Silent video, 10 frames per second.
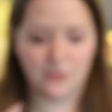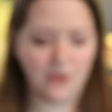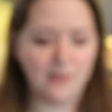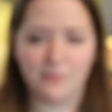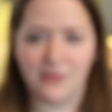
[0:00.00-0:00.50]

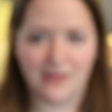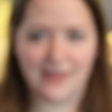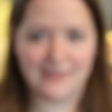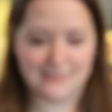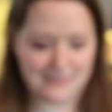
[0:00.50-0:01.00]
not
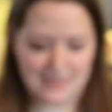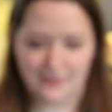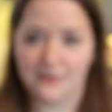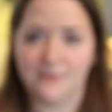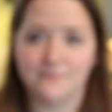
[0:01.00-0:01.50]
plied
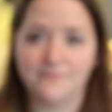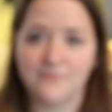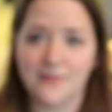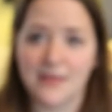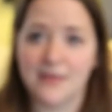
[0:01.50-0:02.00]
together.
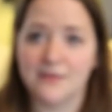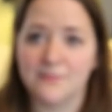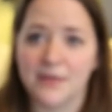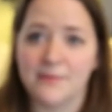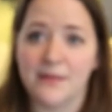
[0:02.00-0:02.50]
And
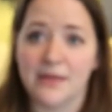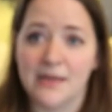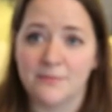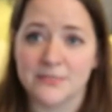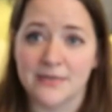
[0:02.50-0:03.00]
my
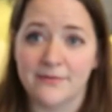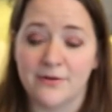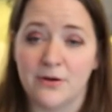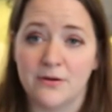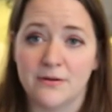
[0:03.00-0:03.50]
camera's gonna have a
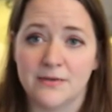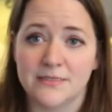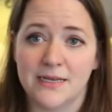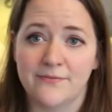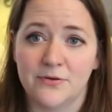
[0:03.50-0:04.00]
hard
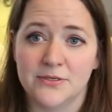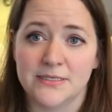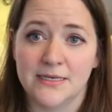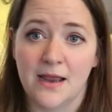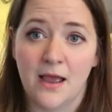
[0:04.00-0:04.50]
time
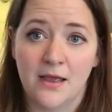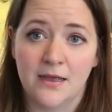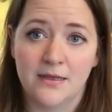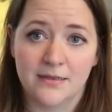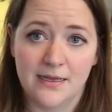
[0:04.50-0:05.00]
focusing.
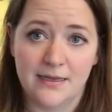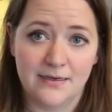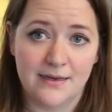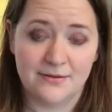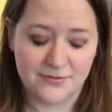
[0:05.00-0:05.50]
Okay,
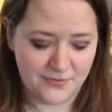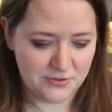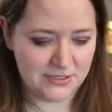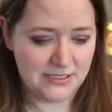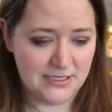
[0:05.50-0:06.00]
now it's
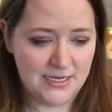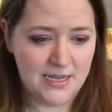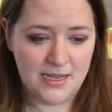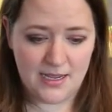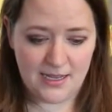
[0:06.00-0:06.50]
focused.
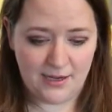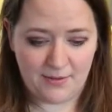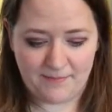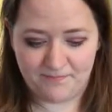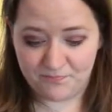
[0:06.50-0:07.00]

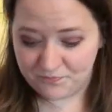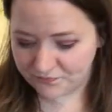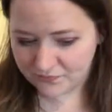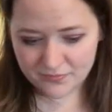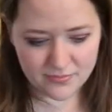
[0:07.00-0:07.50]
Anyway,
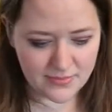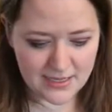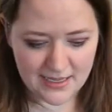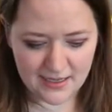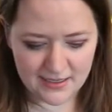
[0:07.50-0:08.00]

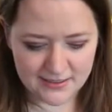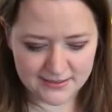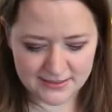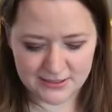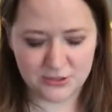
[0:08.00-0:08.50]

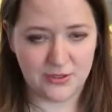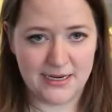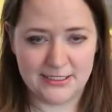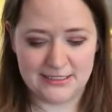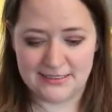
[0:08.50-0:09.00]
his is
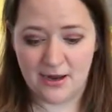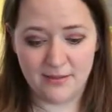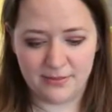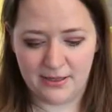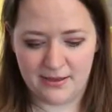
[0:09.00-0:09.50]
strange. It's
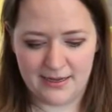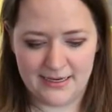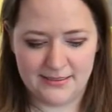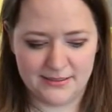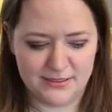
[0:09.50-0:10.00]
not
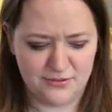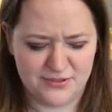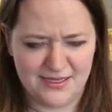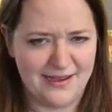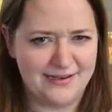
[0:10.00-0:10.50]
plied, so
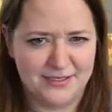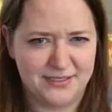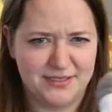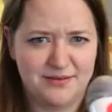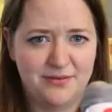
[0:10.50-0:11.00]
it's like just